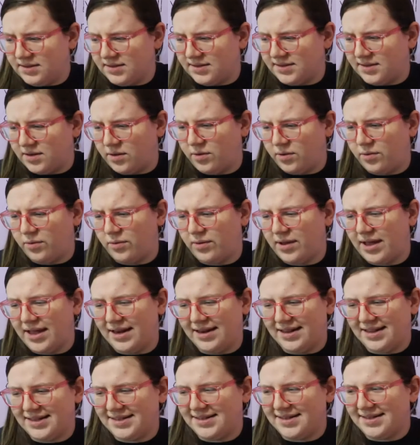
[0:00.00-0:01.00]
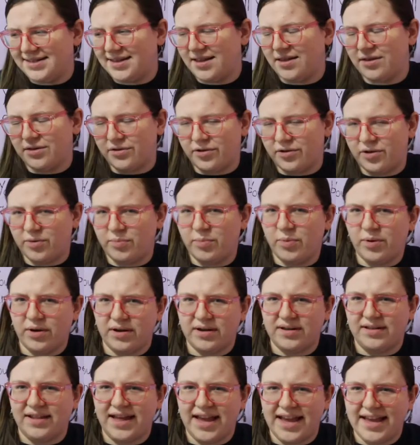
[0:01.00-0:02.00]
So, and this is the third
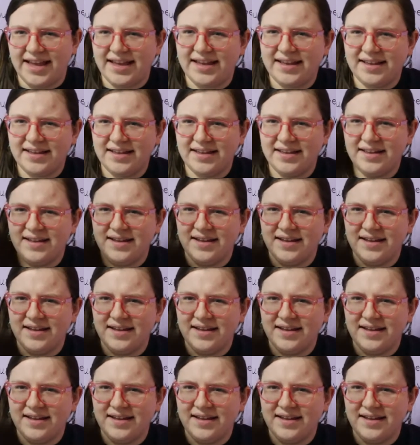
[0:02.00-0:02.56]
book, like,